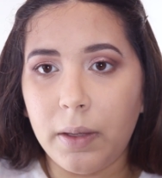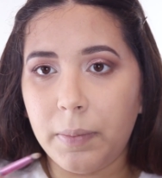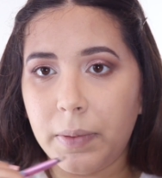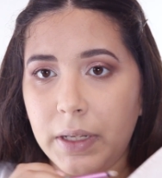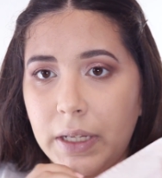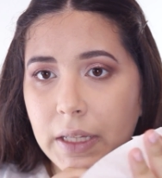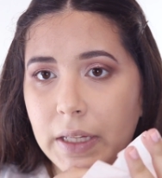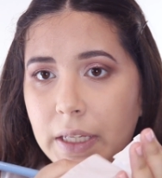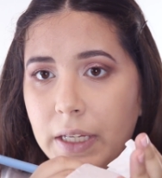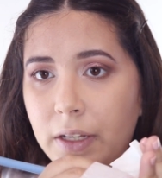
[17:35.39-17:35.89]
I'm
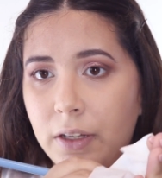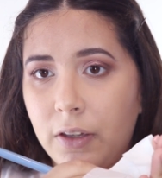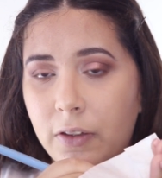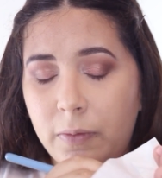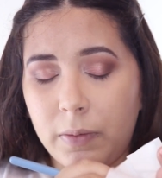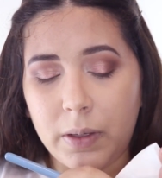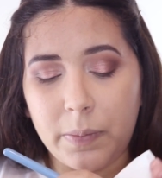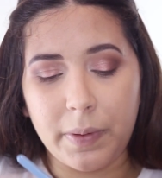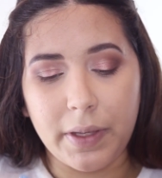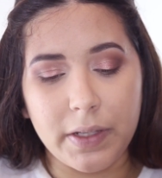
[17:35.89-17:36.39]
going to clean off
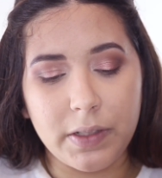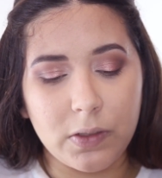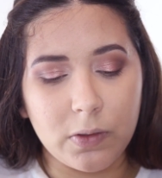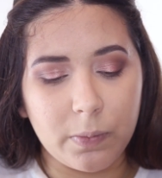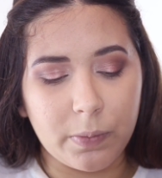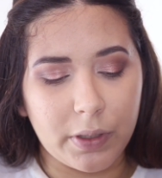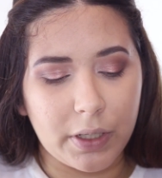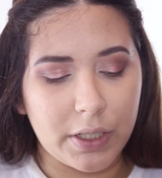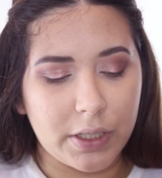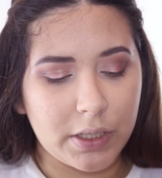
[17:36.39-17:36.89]
my pencil
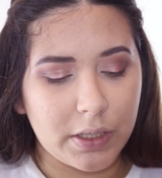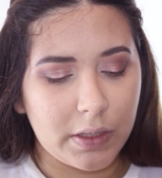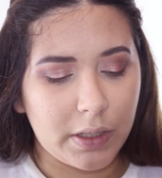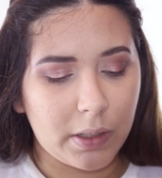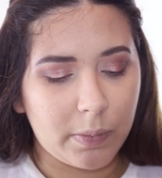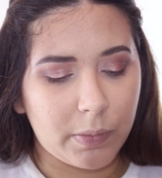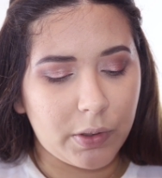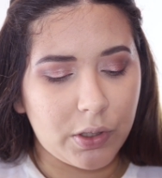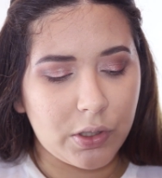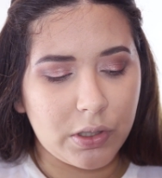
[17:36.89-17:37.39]
brush and then
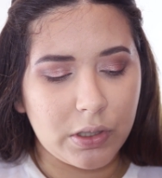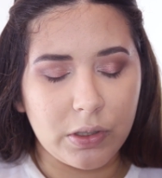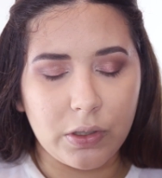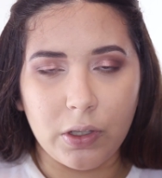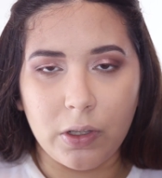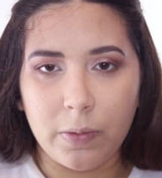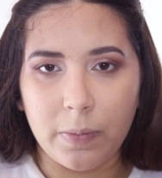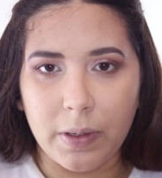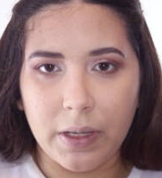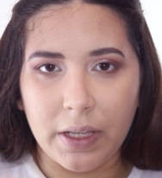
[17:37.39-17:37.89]
I'm going to show
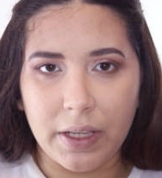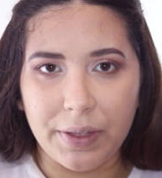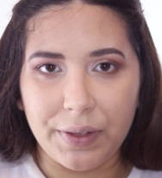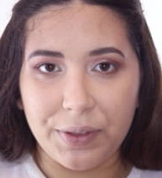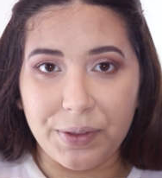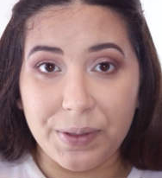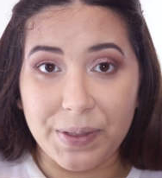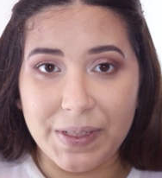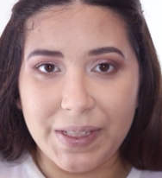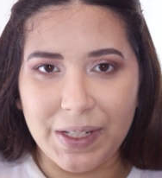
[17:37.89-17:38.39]
you my
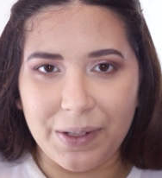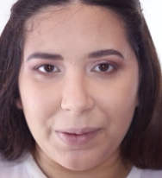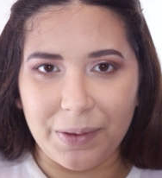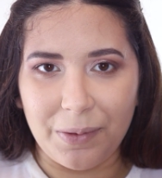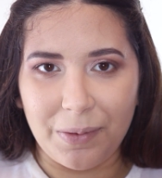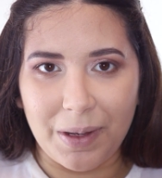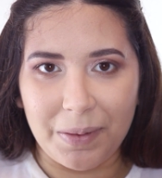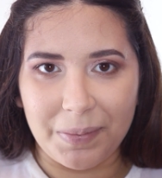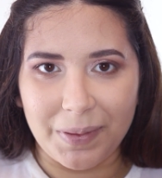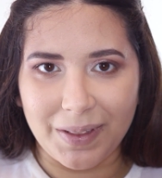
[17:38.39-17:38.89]
little
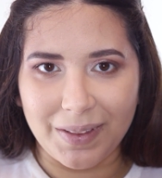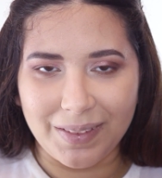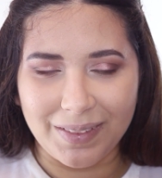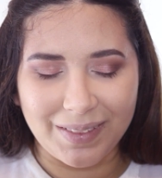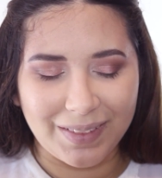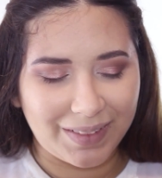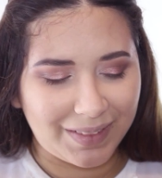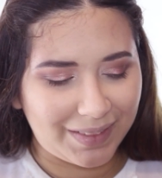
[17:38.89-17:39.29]
secret weapon.